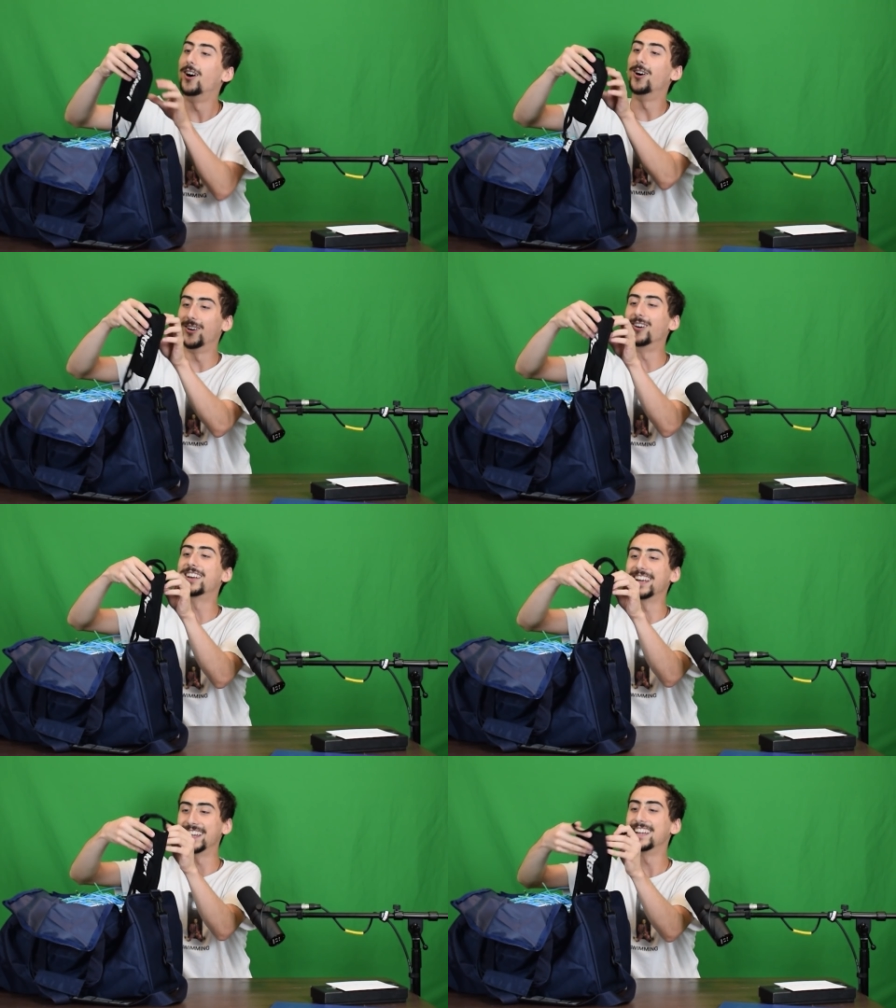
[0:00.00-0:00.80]
Oh,
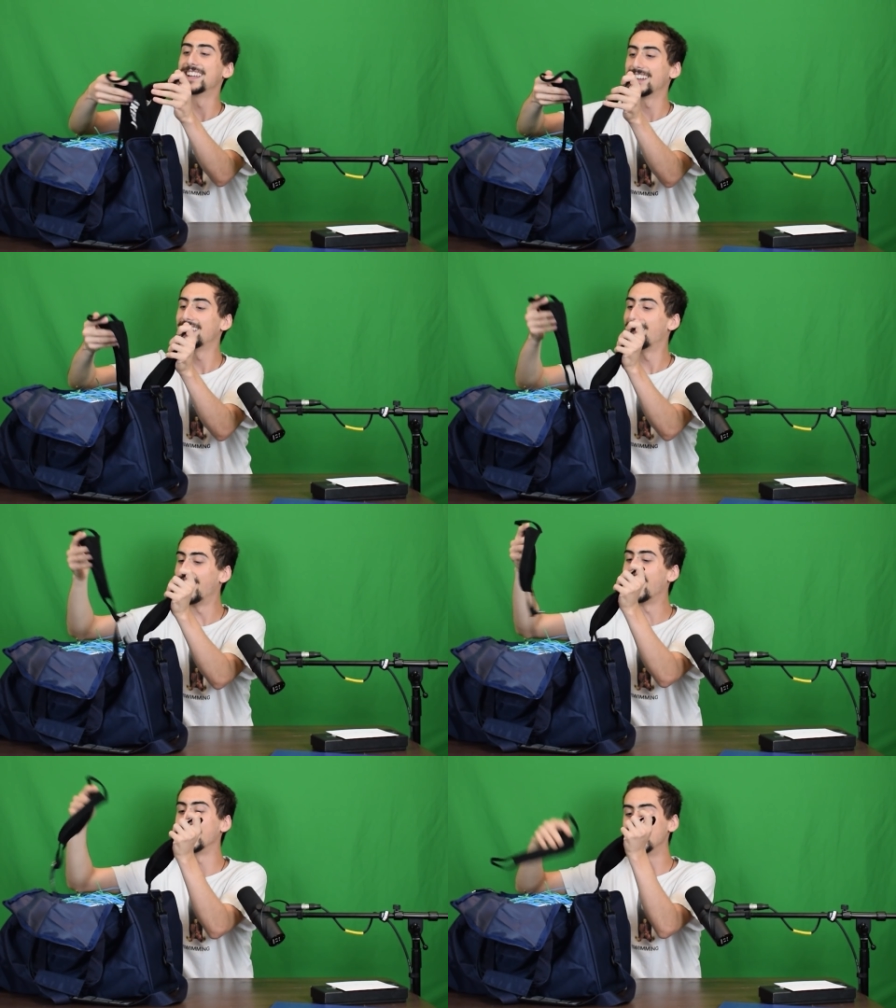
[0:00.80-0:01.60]
okay.
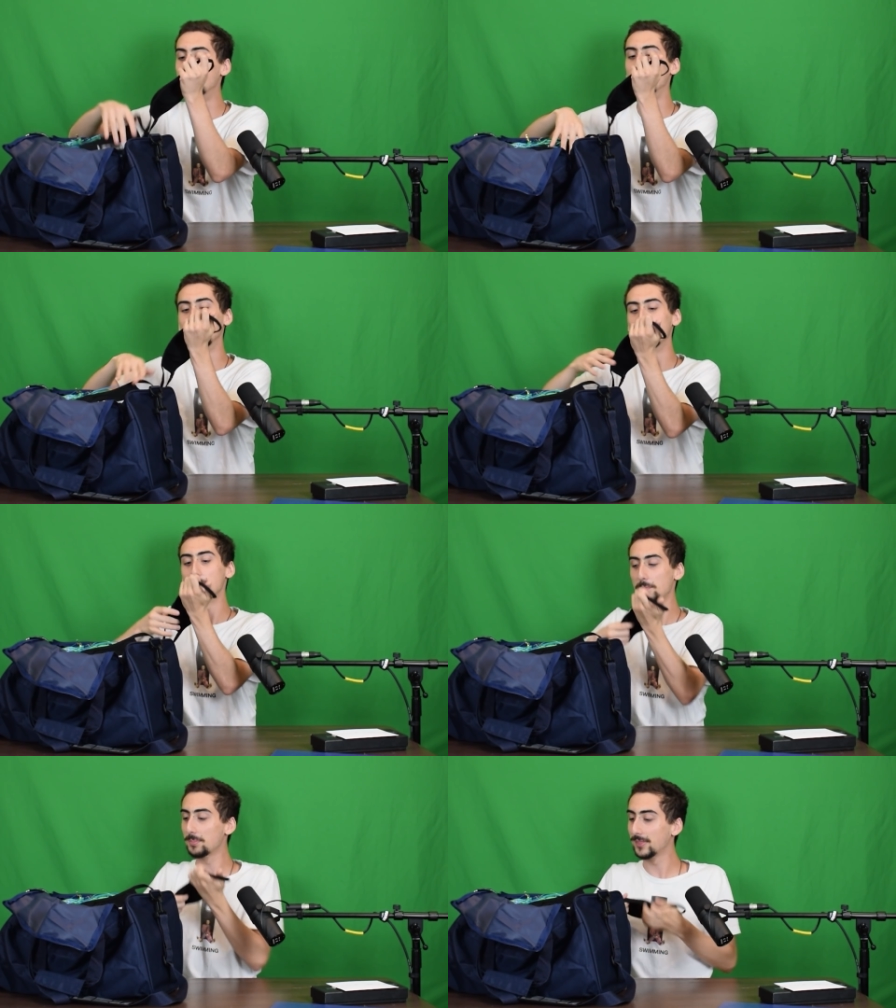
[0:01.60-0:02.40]
All right. You know what?
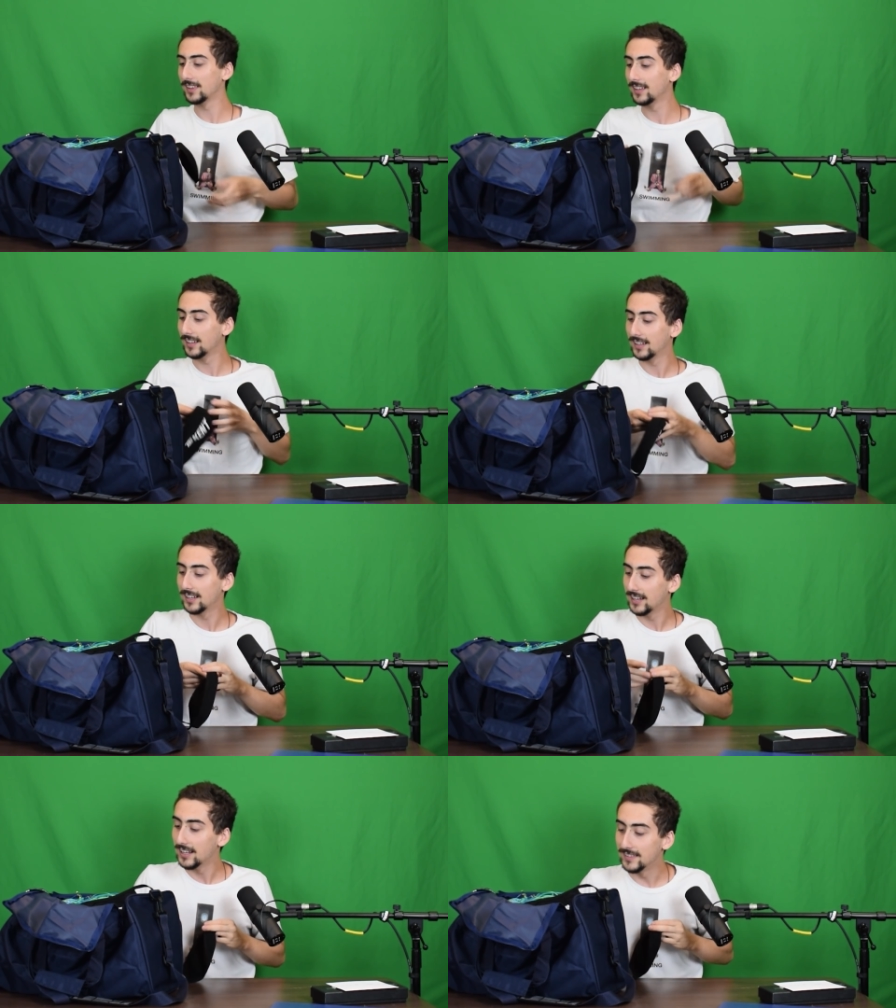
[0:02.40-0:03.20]

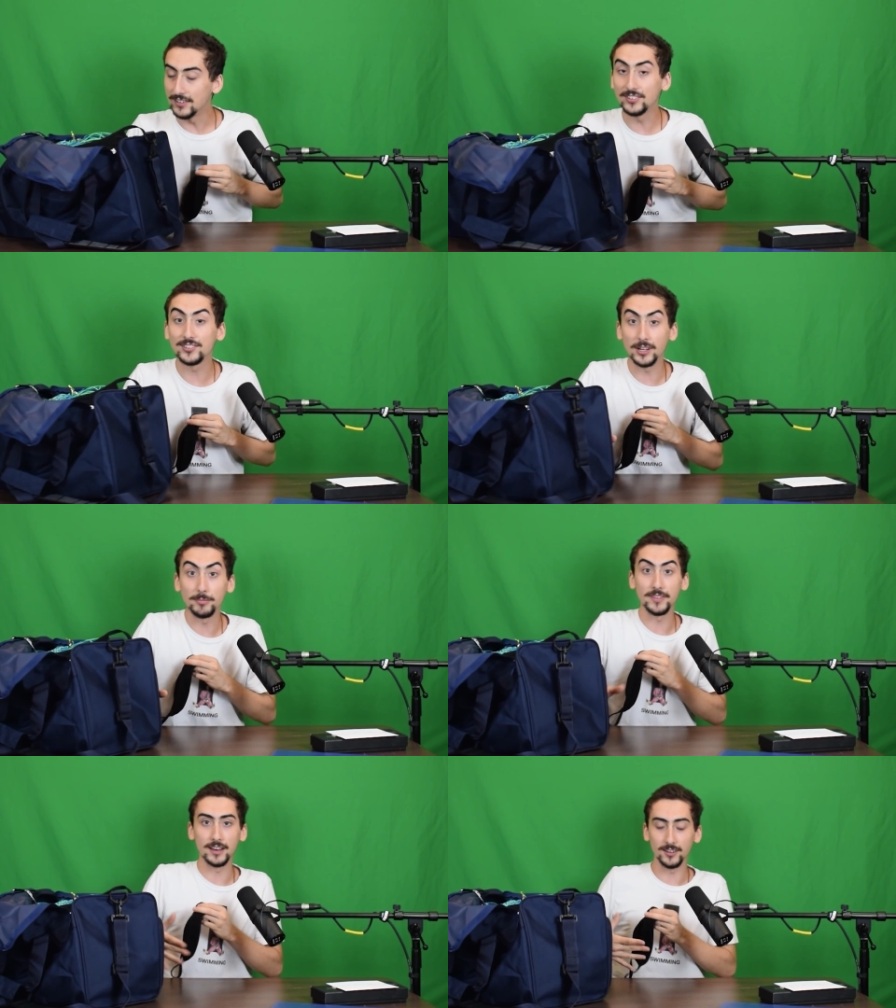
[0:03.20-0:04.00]
This is
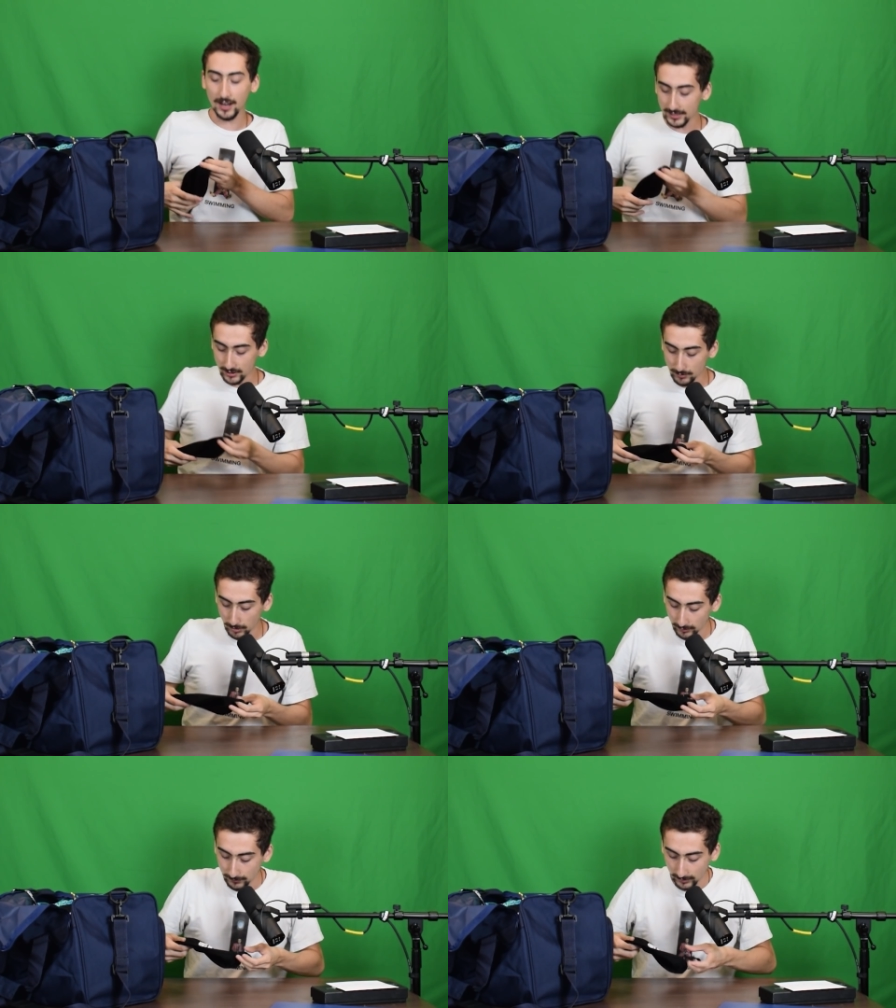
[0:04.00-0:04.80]
something that a lot of you
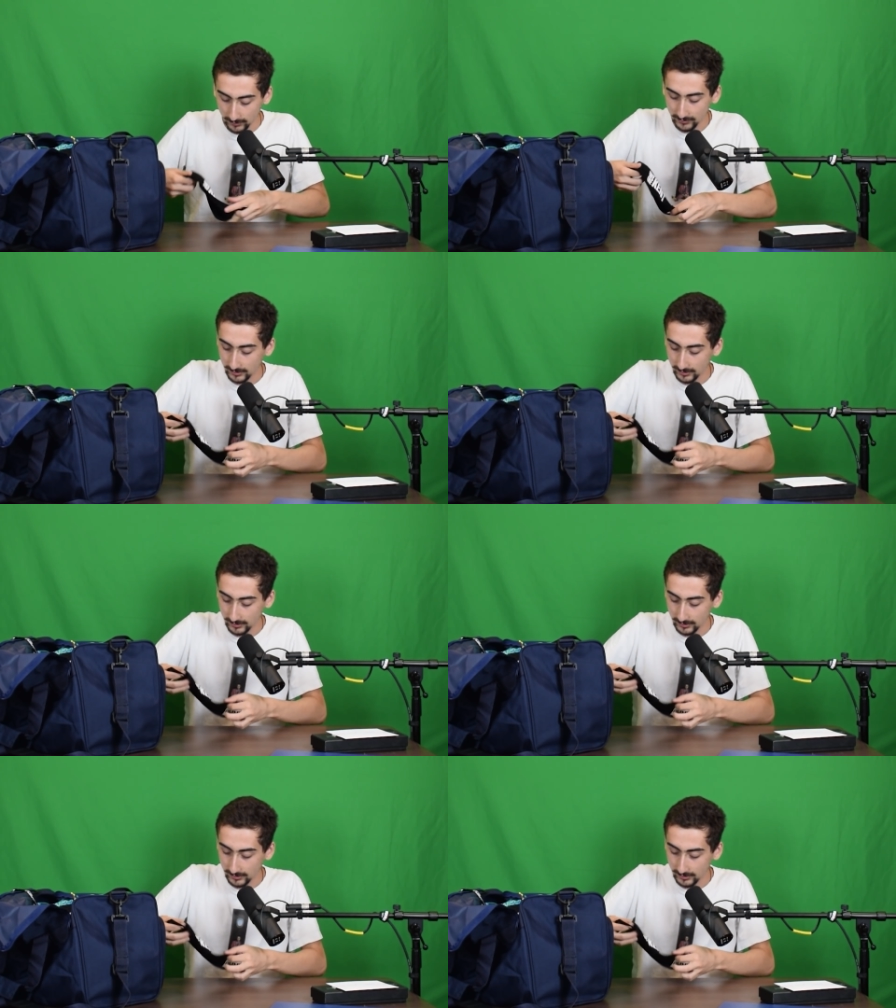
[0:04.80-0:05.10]
motherfuckers